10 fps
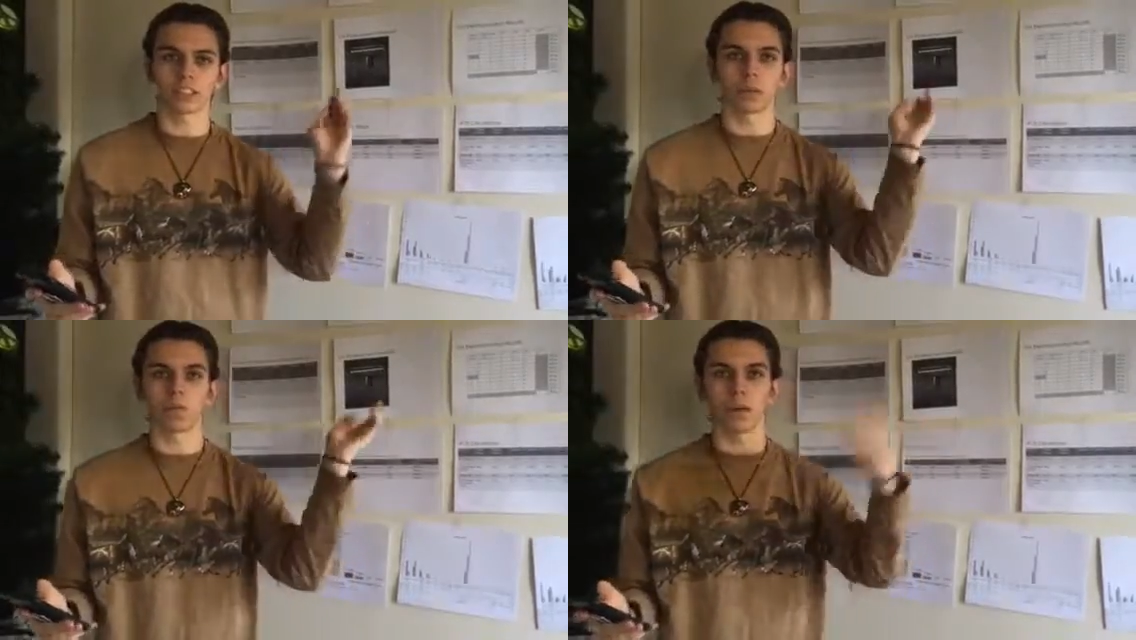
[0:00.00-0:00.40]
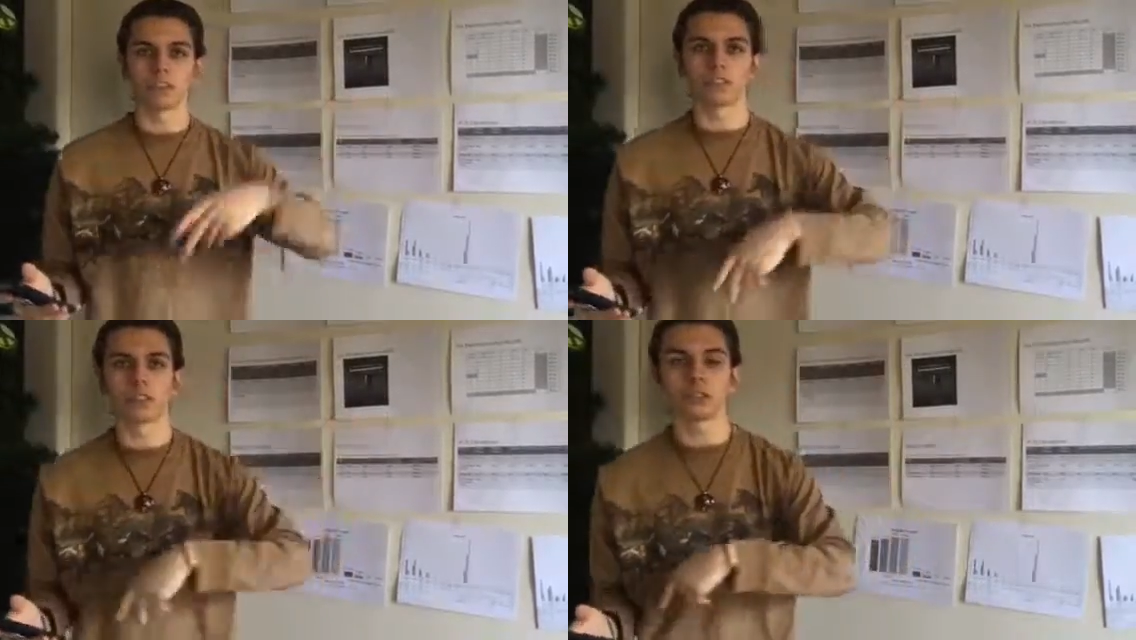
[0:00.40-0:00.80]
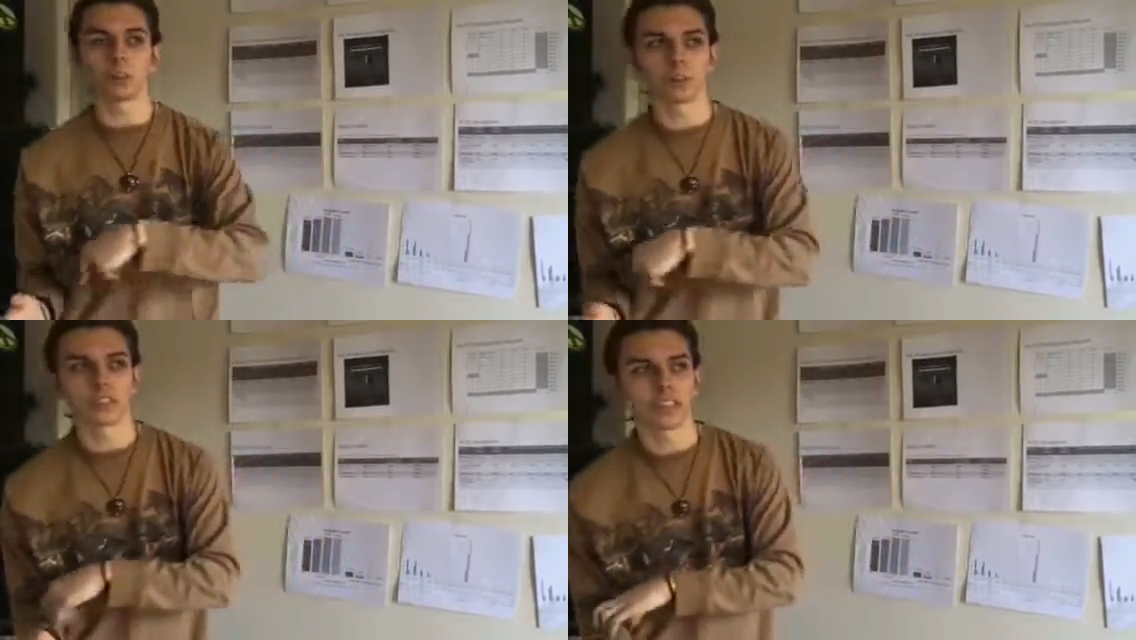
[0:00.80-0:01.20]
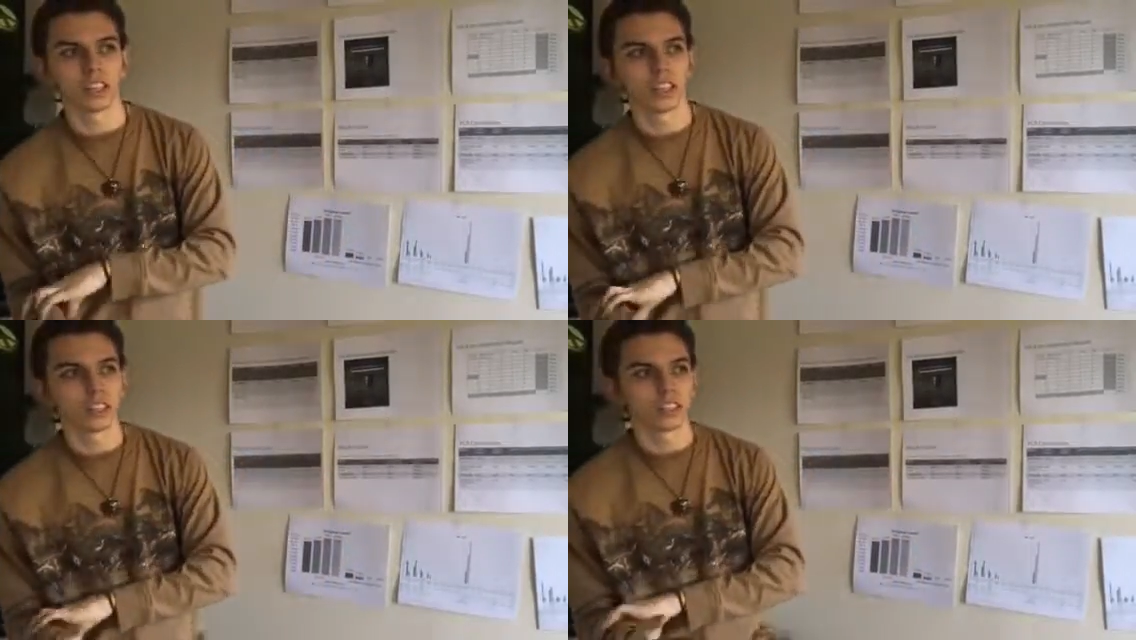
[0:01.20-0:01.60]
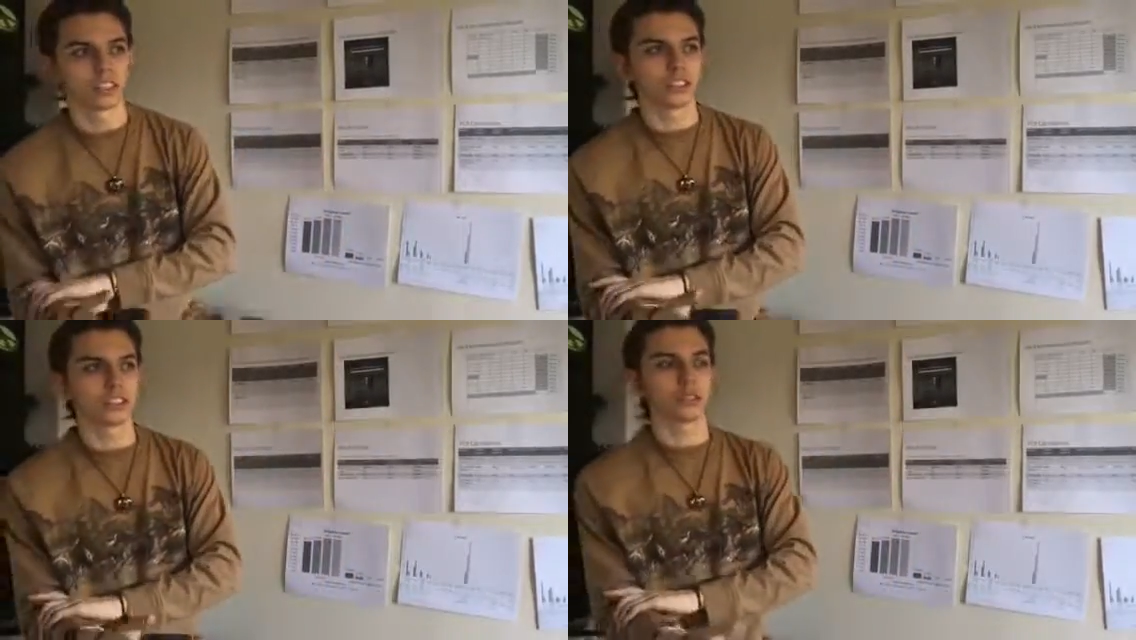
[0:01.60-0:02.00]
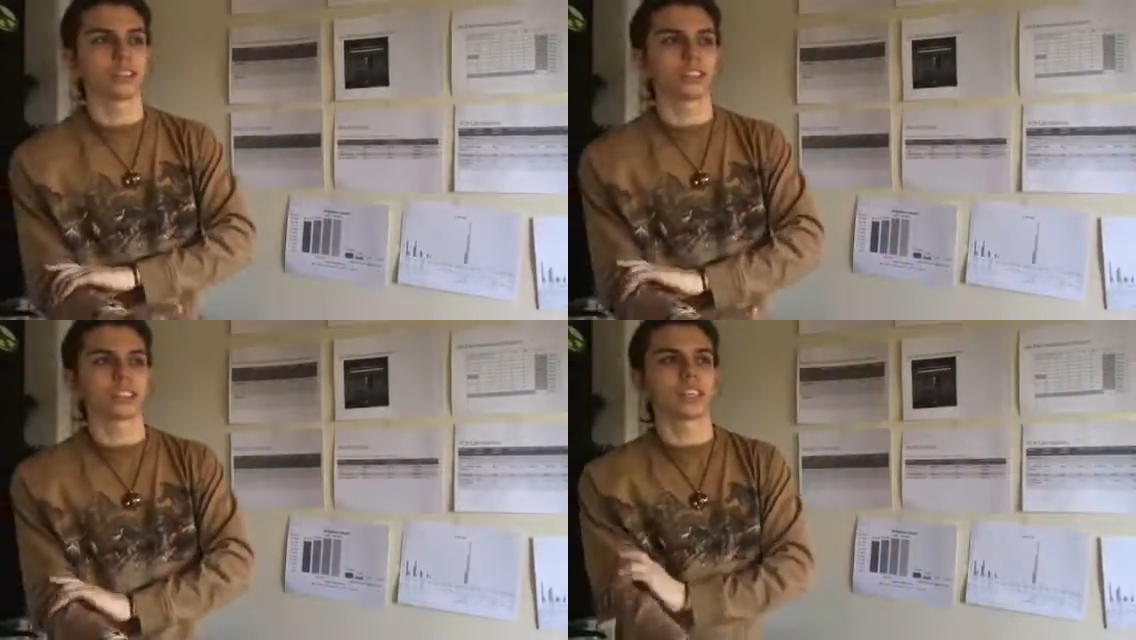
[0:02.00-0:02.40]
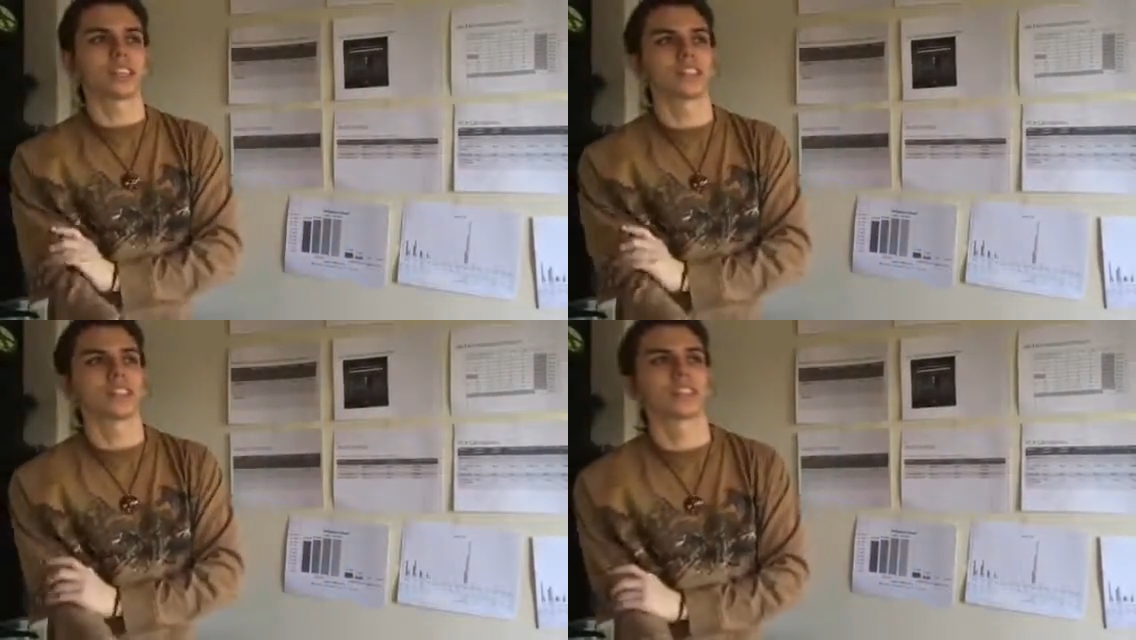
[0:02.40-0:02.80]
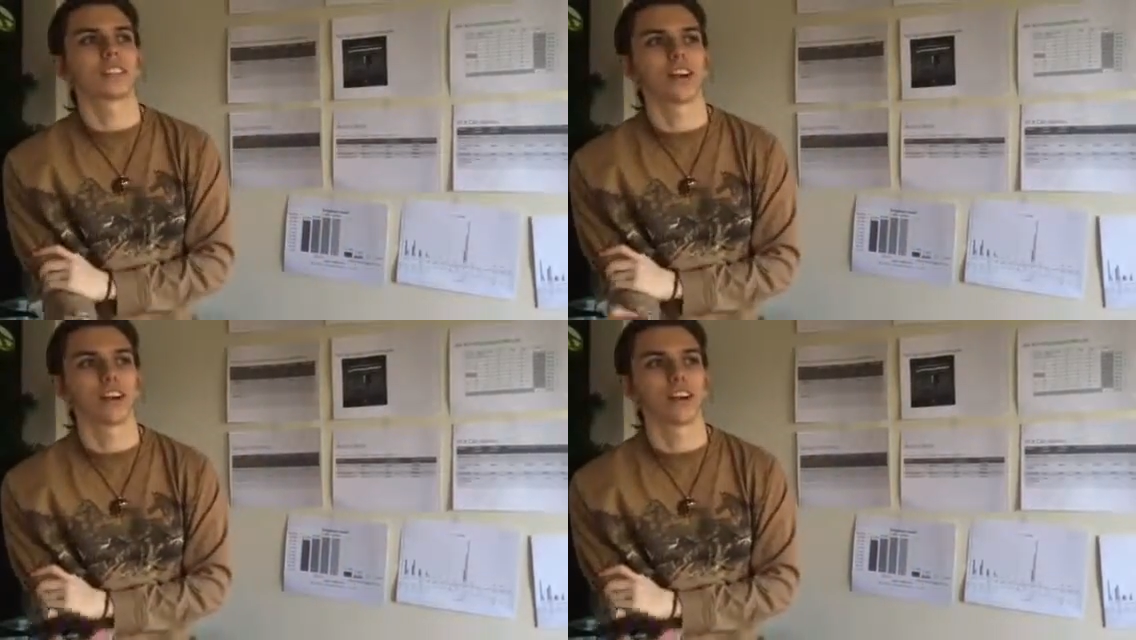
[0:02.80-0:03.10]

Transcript: and above 2.2 indicates